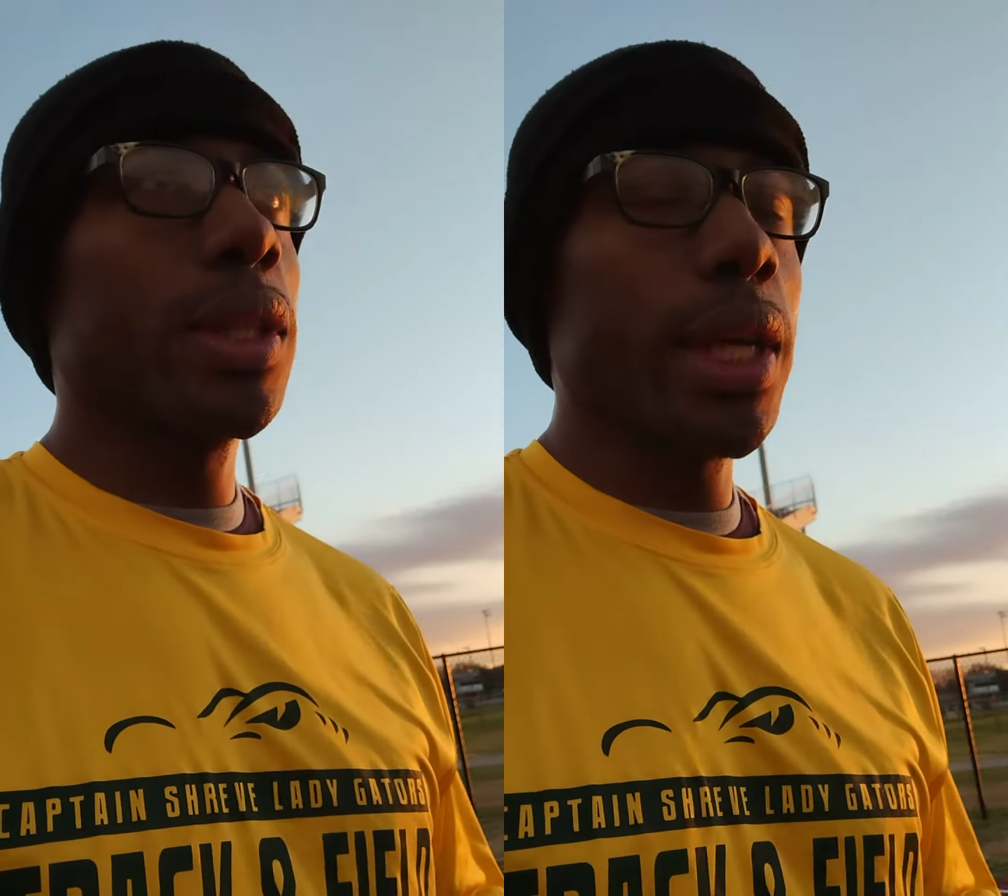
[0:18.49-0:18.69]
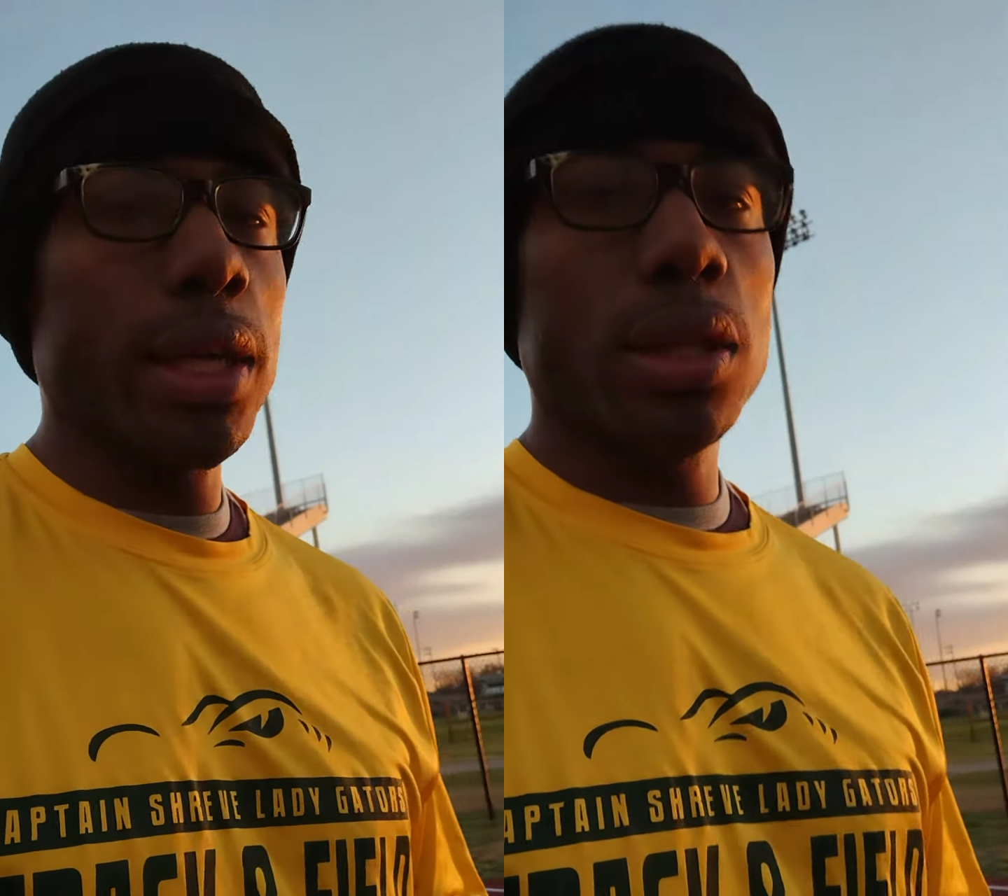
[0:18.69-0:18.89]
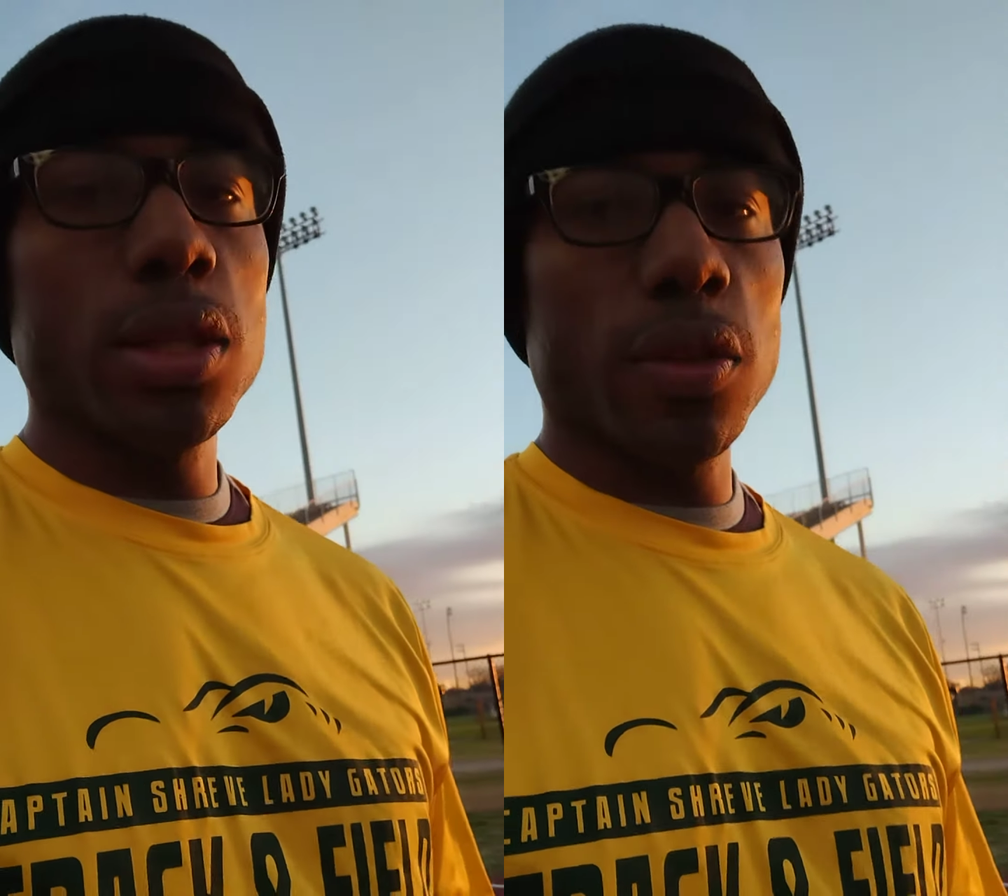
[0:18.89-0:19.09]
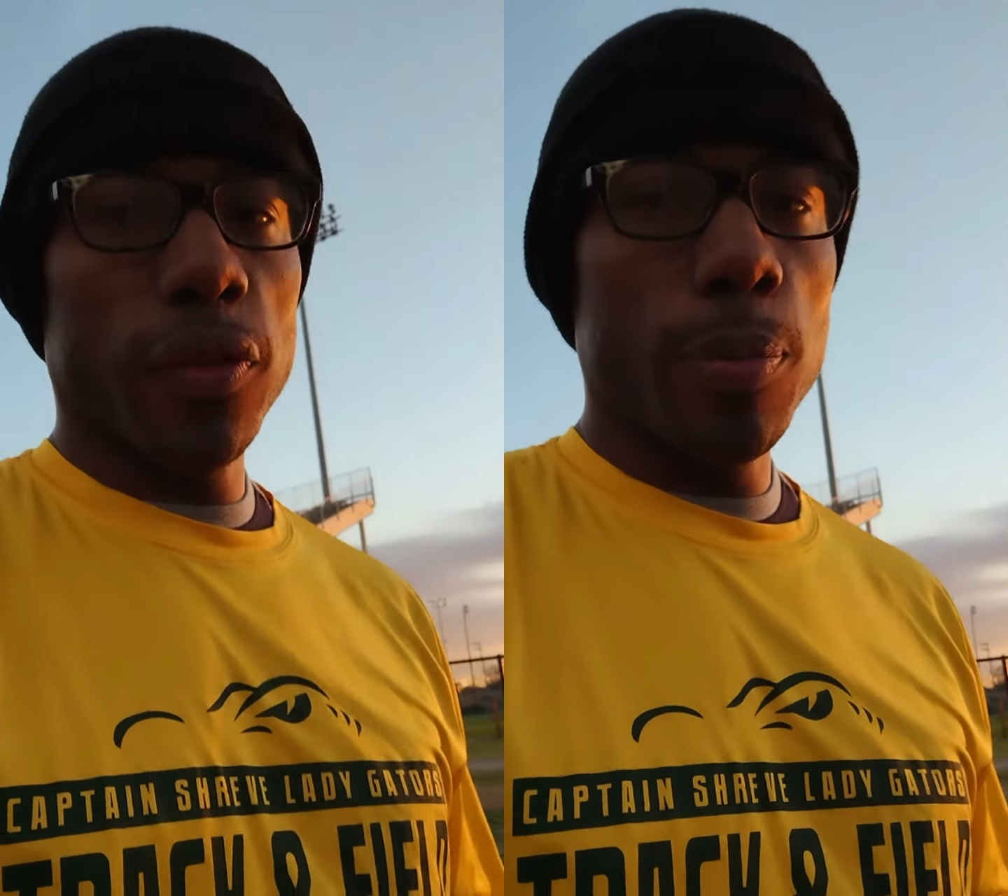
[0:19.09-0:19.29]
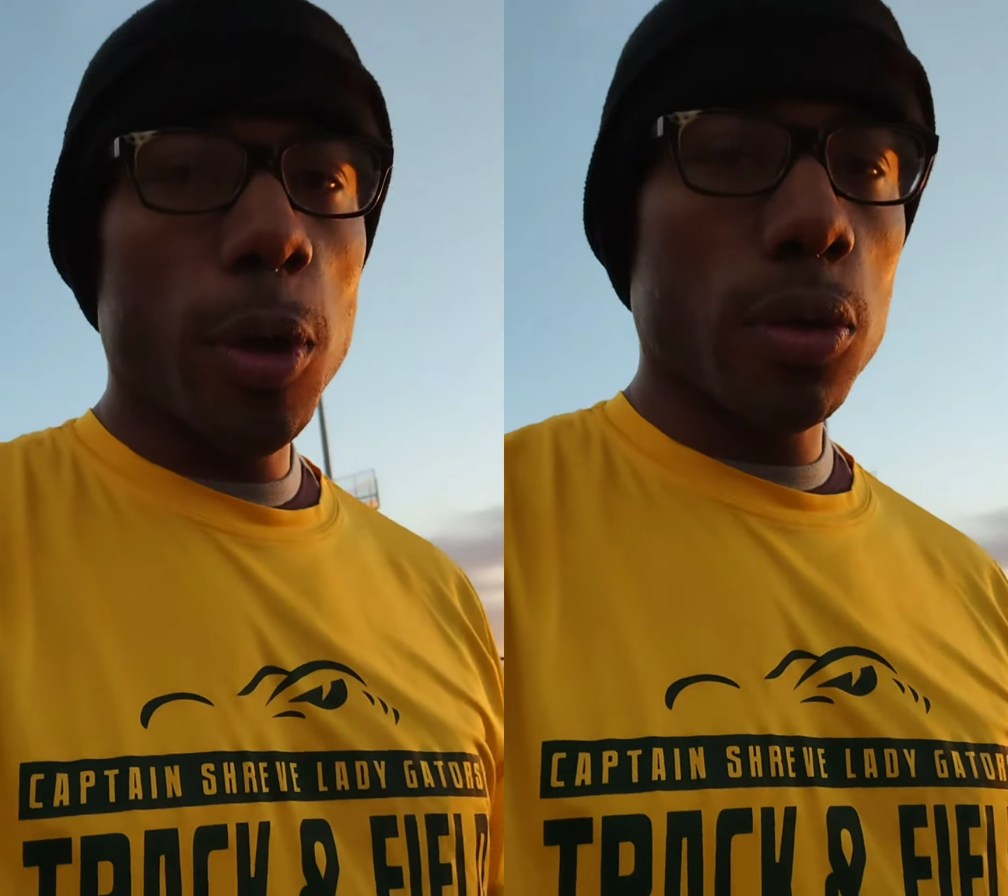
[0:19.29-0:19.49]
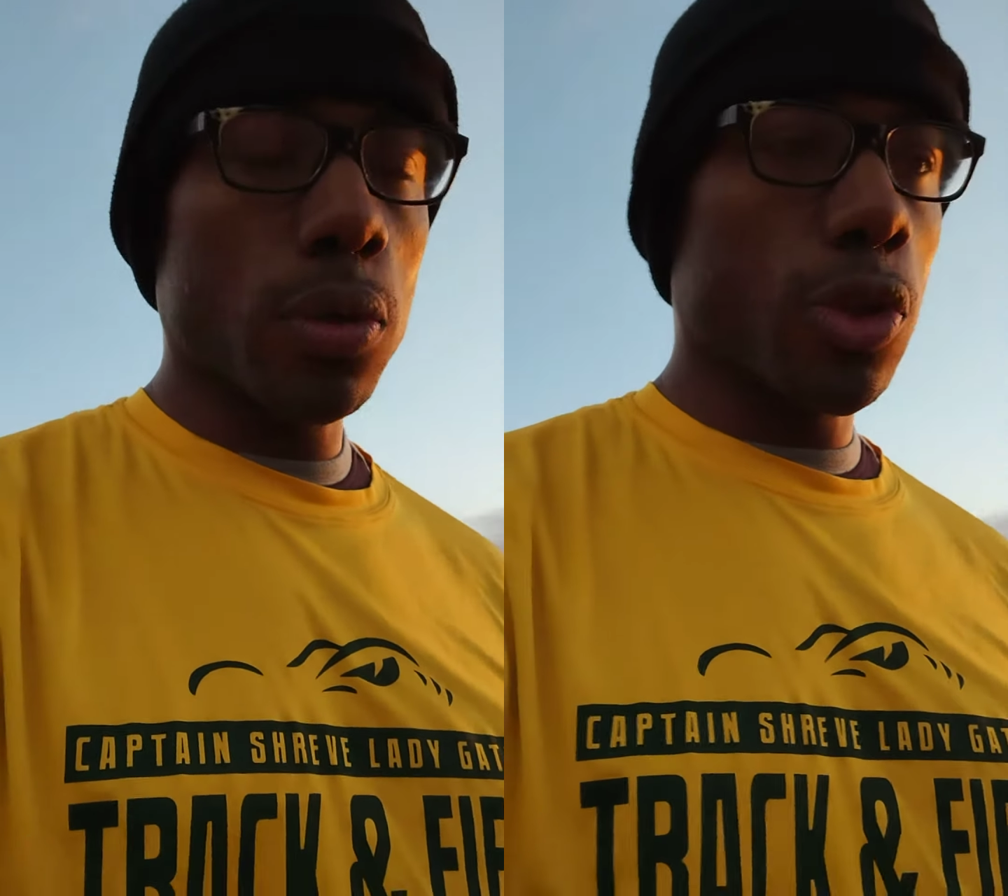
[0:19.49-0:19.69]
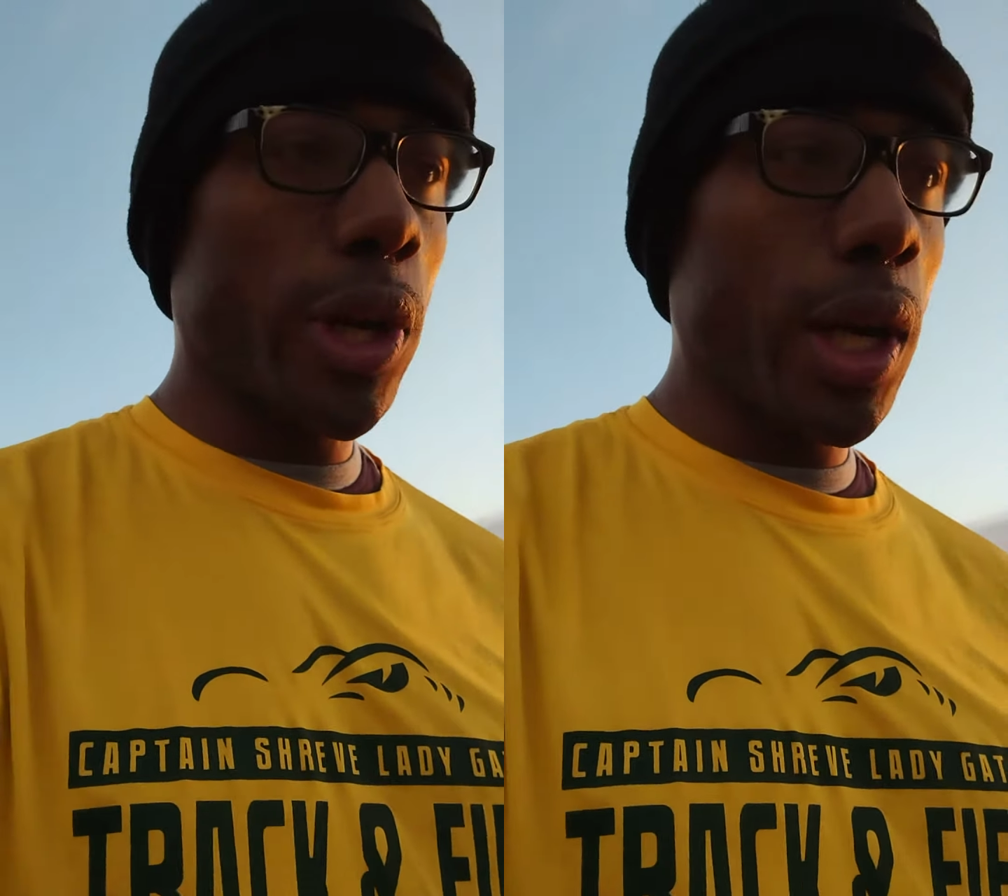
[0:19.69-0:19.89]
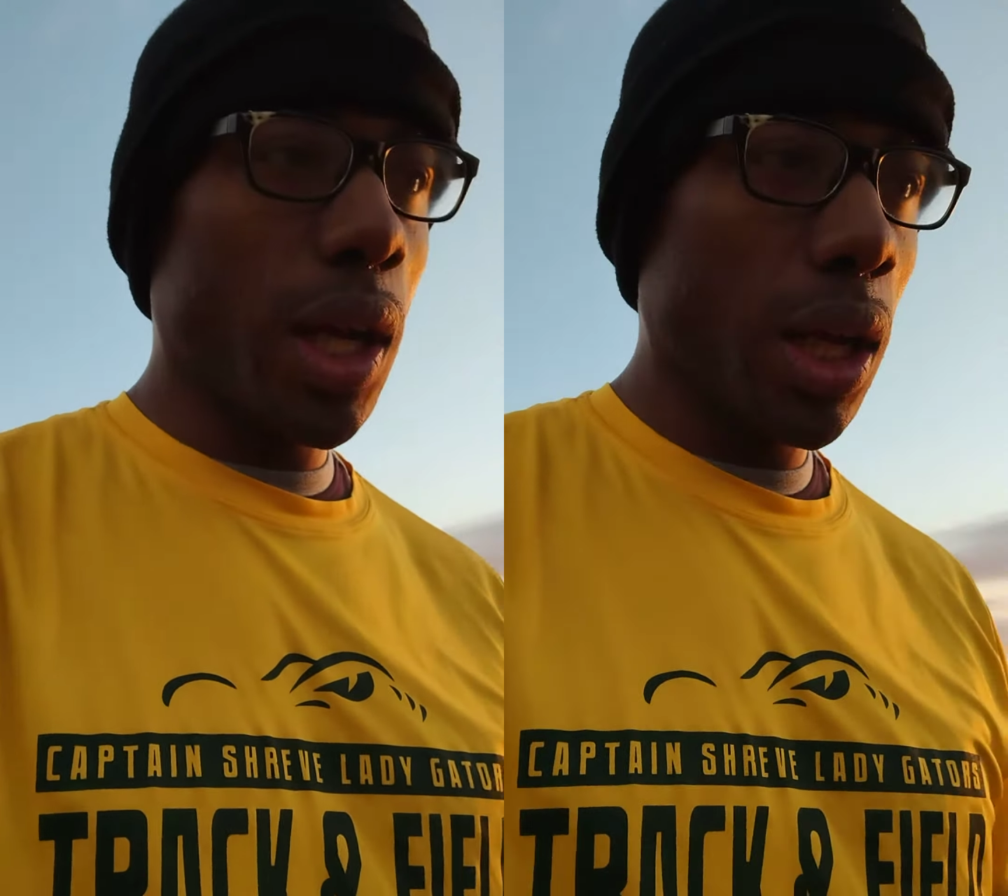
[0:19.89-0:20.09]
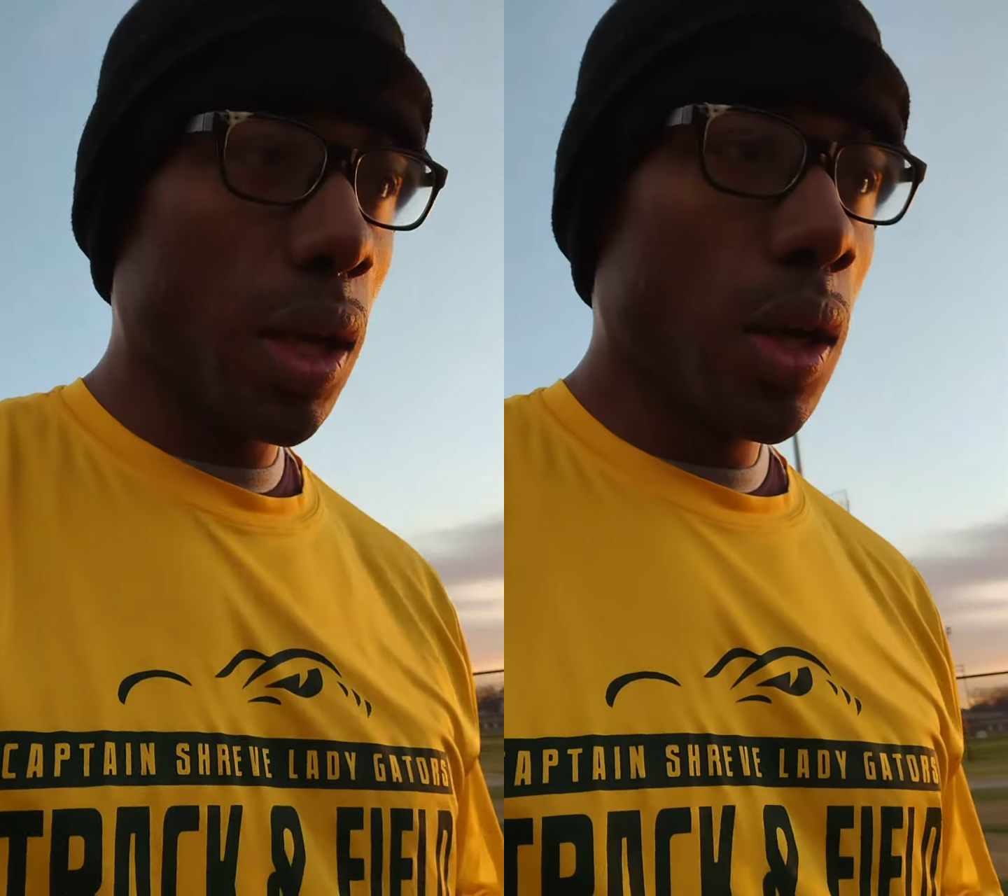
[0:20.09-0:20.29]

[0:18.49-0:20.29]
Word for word: sessions for personal training.